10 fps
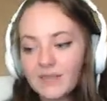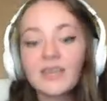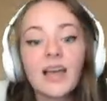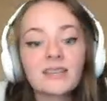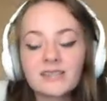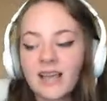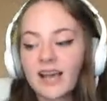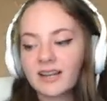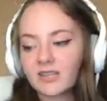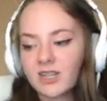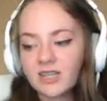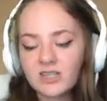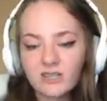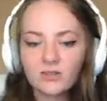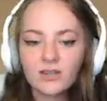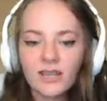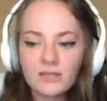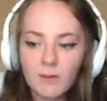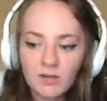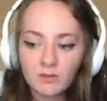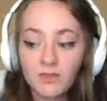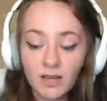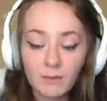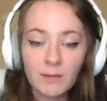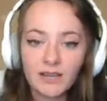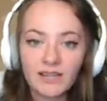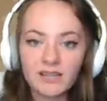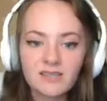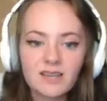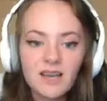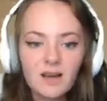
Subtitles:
Yes, exactly. She's on like a special VIP list